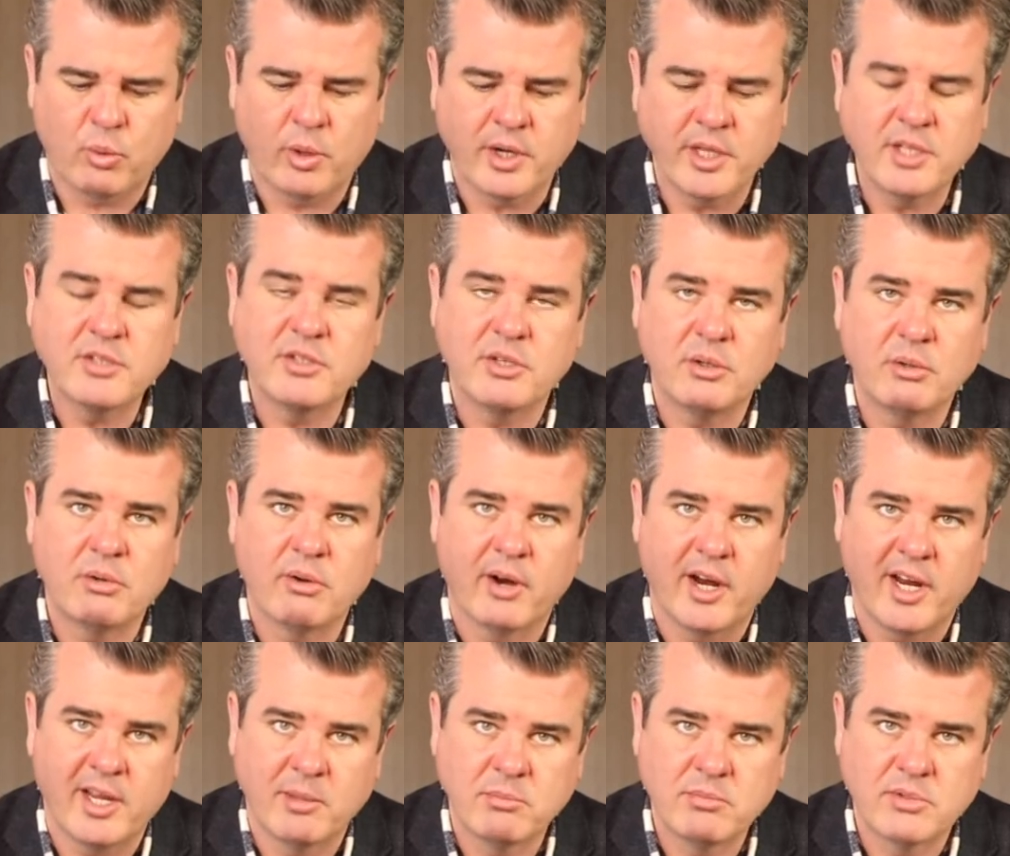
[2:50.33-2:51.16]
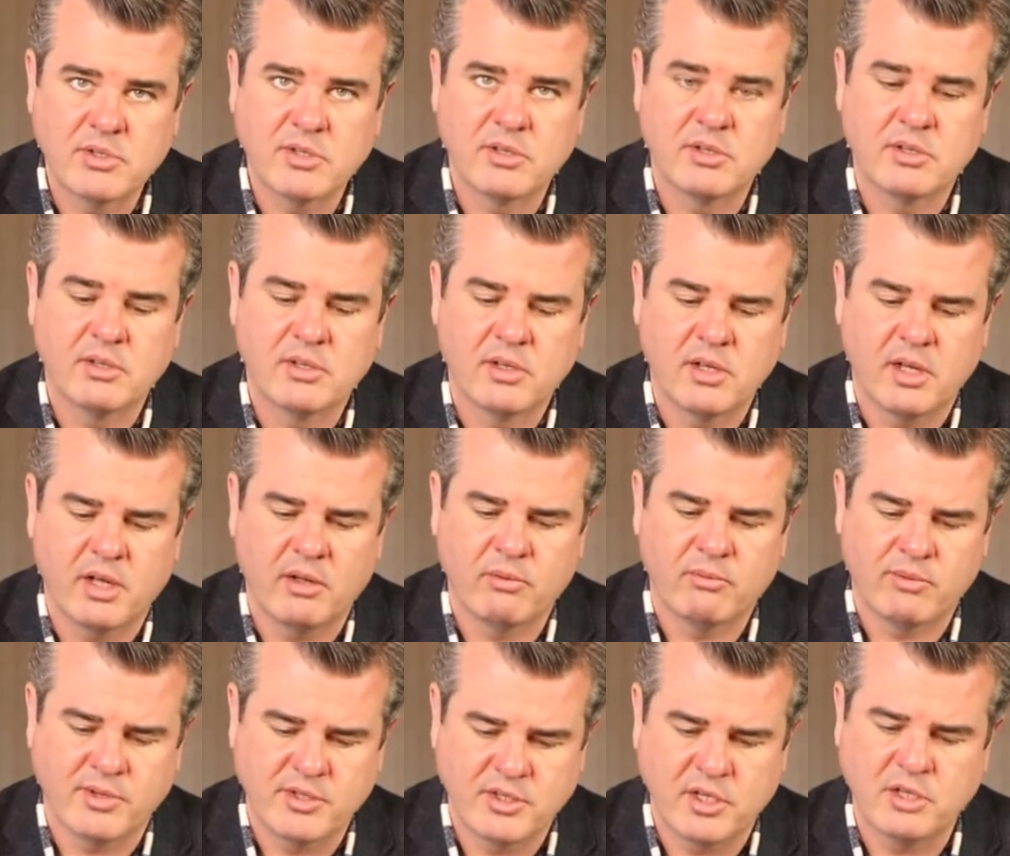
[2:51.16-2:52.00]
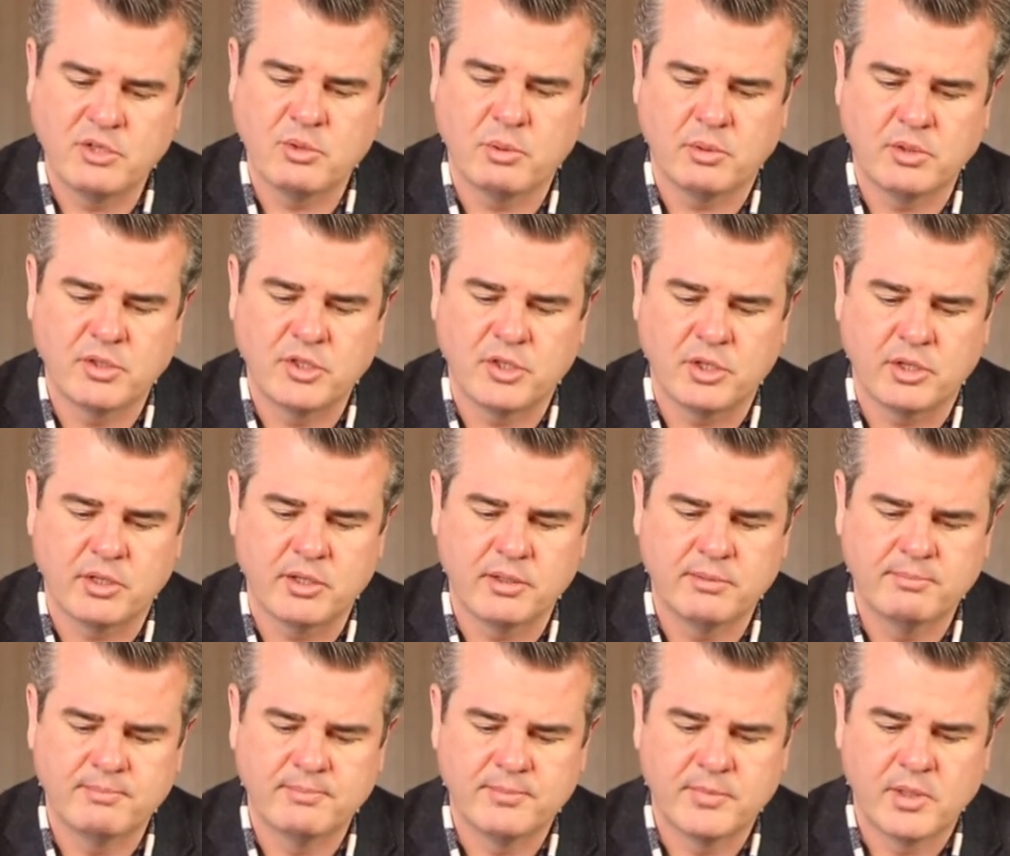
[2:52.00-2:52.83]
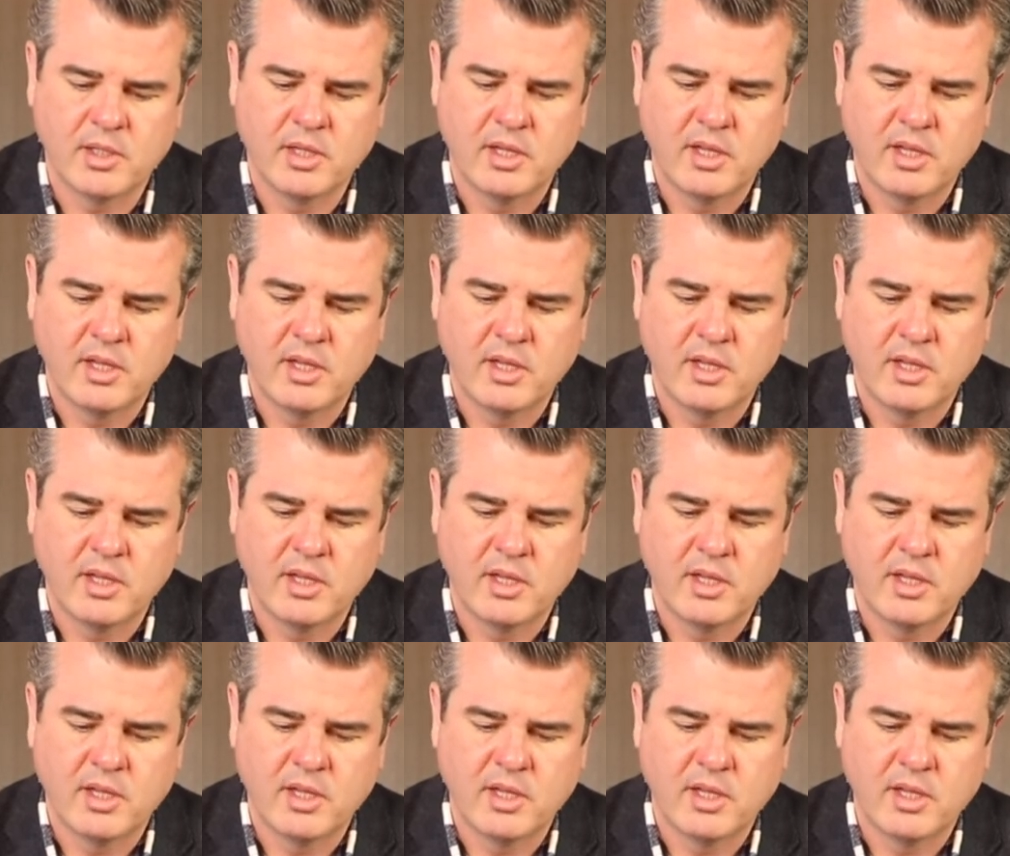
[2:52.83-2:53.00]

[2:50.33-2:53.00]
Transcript: 22 grams of residual sugar.